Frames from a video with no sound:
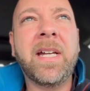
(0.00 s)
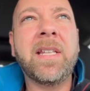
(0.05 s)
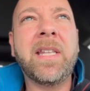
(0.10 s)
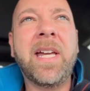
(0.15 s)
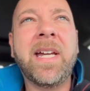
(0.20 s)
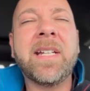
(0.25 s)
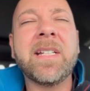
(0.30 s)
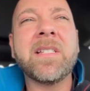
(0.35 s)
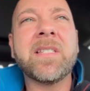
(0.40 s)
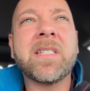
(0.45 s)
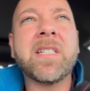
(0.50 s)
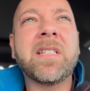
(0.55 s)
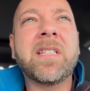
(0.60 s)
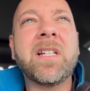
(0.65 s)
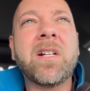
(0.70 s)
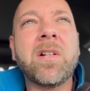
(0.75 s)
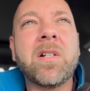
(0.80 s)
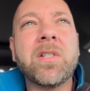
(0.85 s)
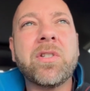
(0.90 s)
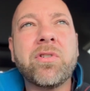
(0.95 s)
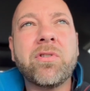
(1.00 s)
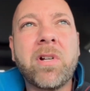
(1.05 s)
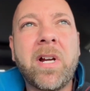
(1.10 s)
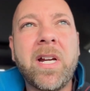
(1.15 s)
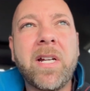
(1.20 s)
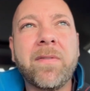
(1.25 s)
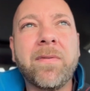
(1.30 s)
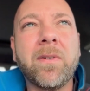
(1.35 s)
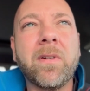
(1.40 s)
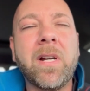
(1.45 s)
and they can sit there and
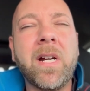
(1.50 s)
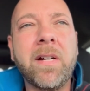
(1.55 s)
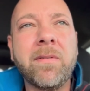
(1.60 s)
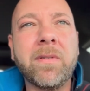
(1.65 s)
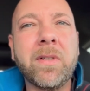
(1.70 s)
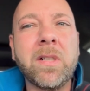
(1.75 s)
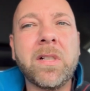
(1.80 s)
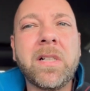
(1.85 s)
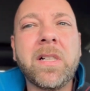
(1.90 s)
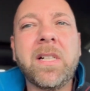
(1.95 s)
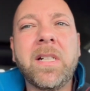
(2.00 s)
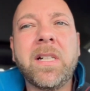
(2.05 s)
strike forever.